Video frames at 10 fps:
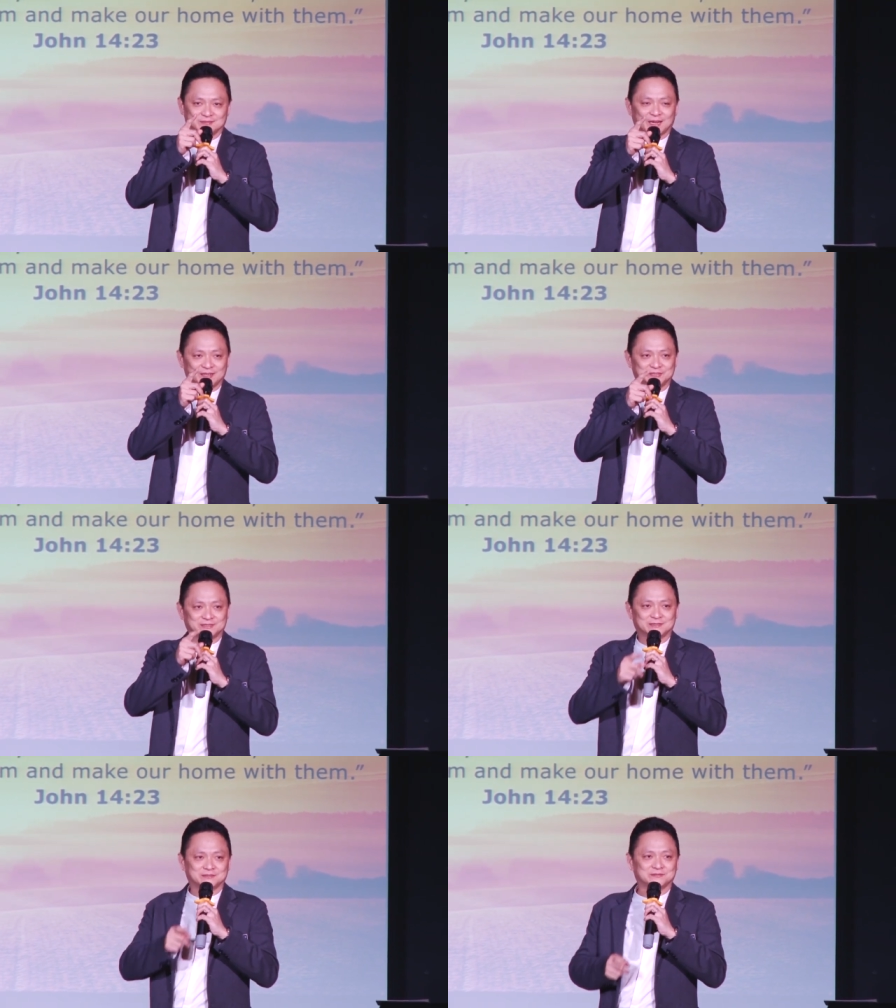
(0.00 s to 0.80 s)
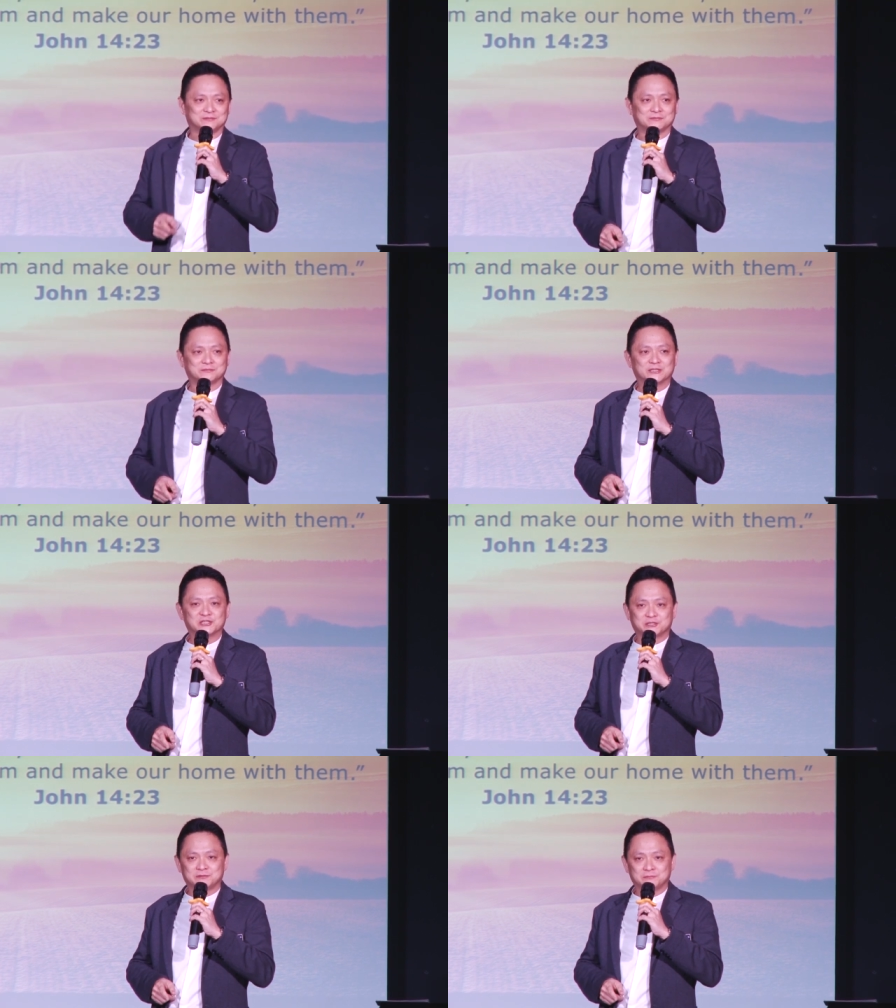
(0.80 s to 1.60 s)
That is
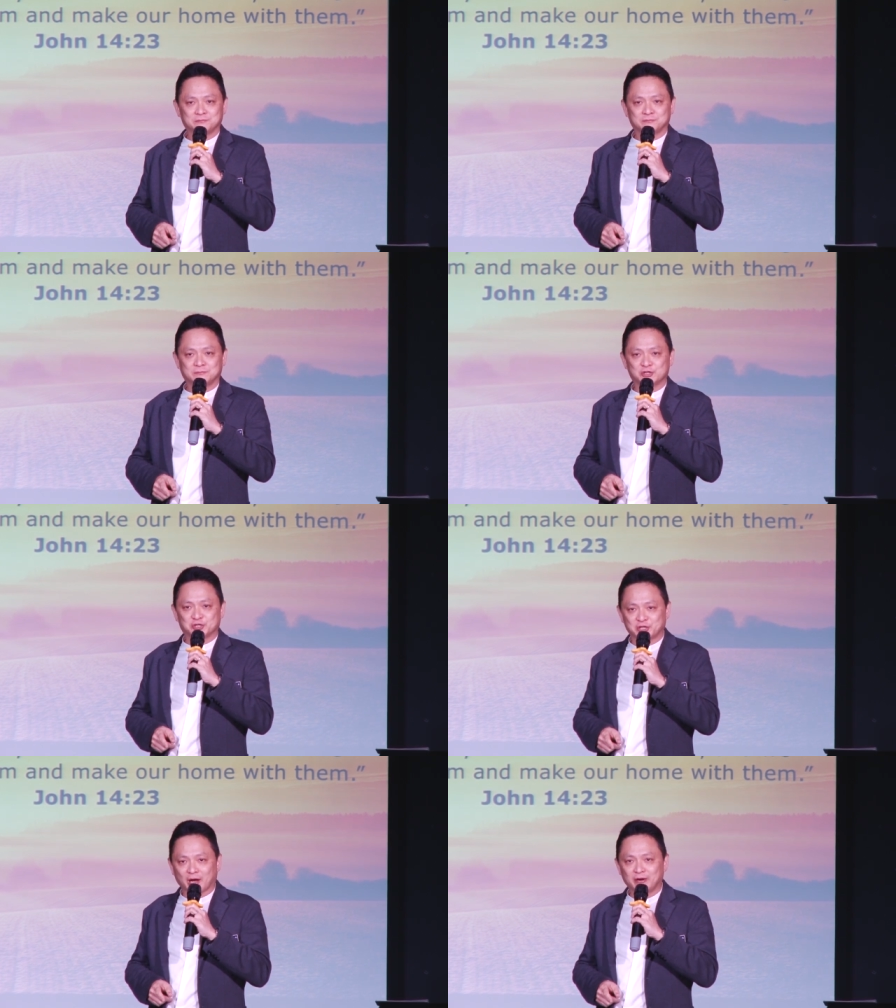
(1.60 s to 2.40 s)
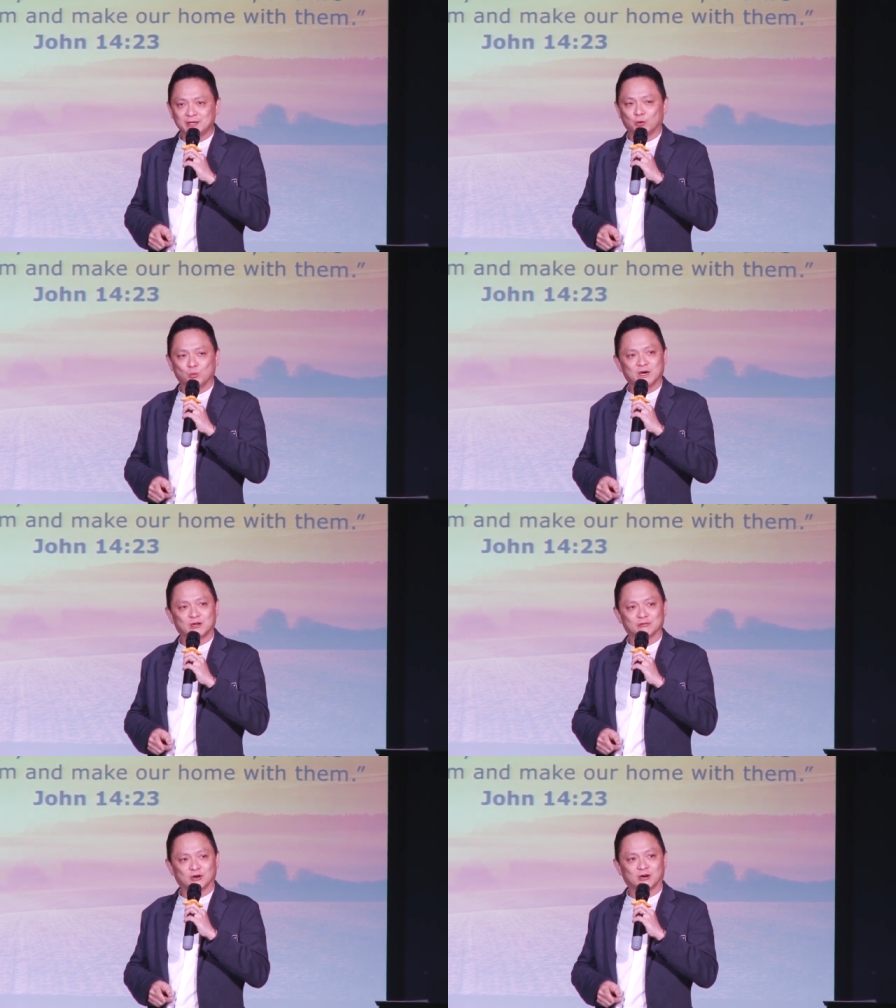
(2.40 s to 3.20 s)
sharing the
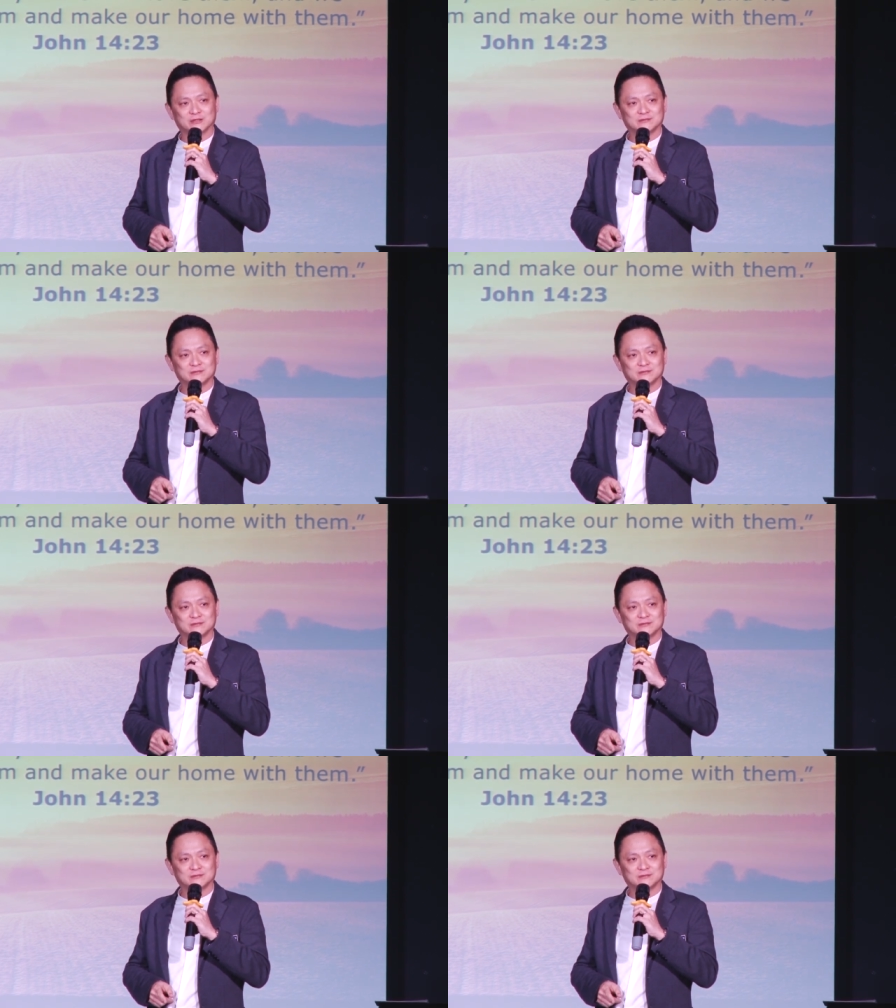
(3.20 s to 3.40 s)
word of God.